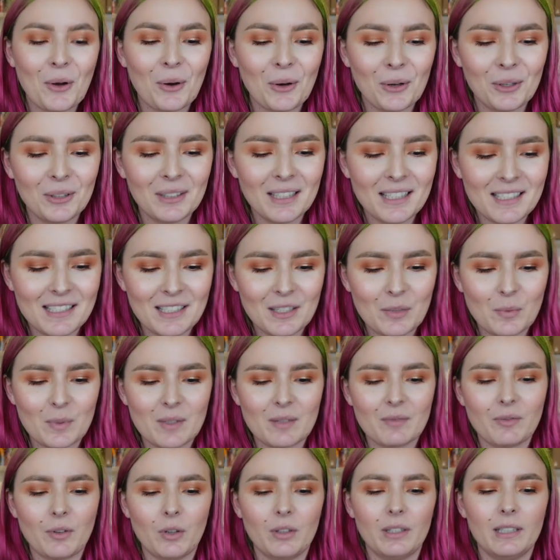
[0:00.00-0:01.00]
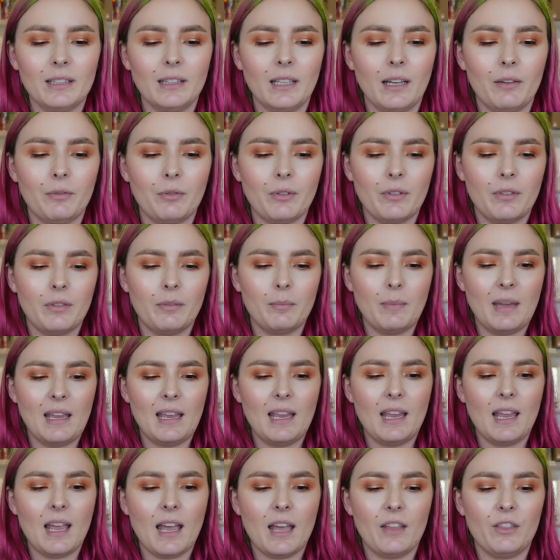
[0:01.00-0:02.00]
all he did was fall in love with
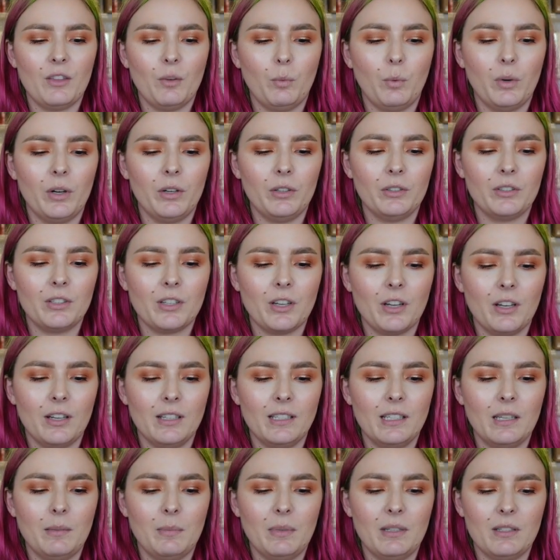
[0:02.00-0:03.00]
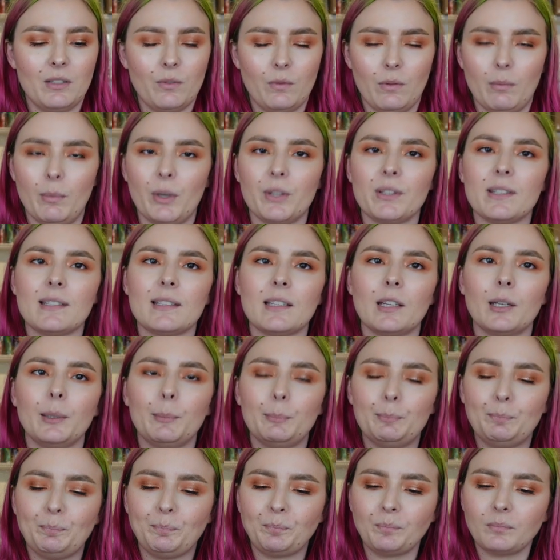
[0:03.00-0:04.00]
me and the world turned him into a monster.
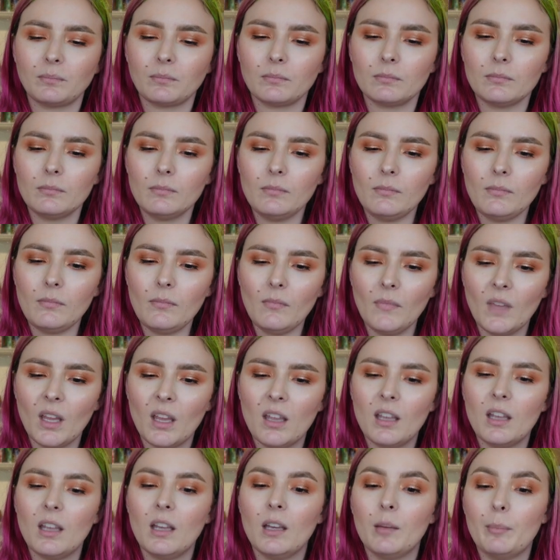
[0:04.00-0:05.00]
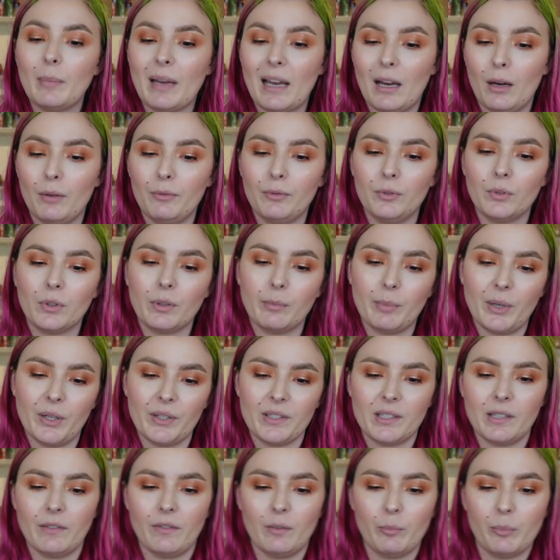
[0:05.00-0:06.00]
Powerful,
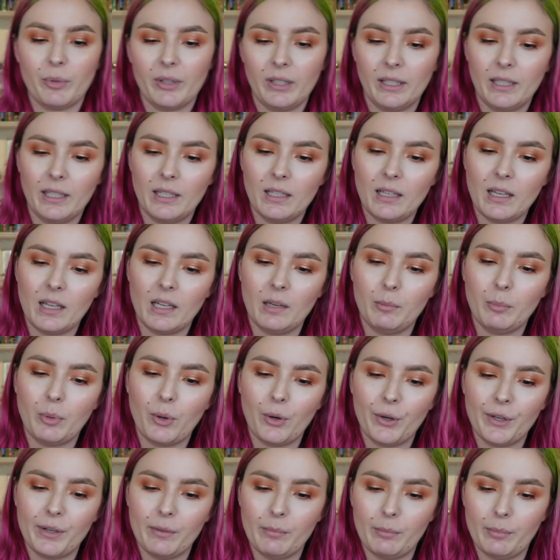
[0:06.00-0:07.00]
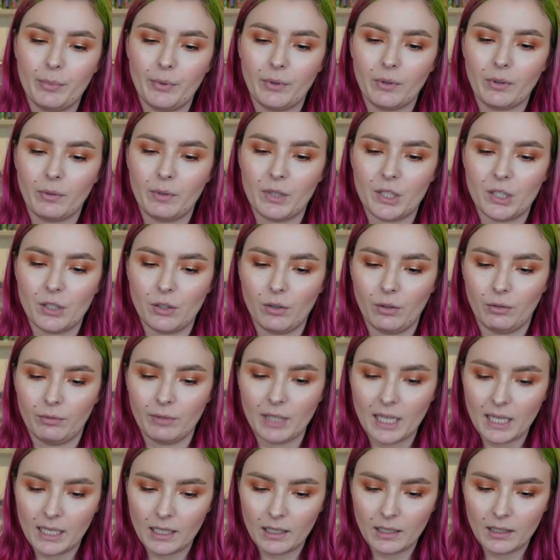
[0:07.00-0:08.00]
compulsive and brilliant, an important book, we should all
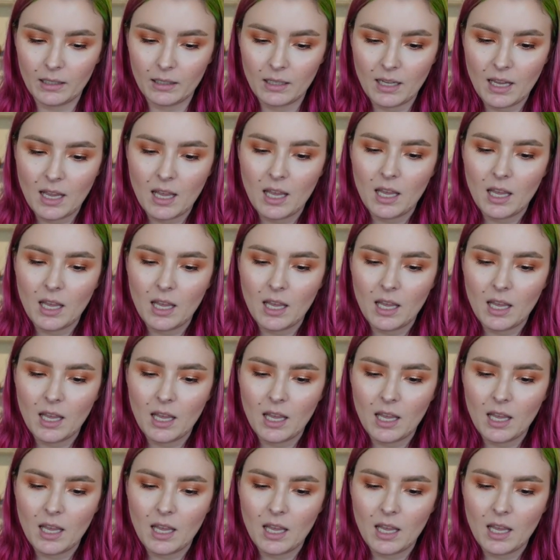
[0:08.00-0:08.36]
read it.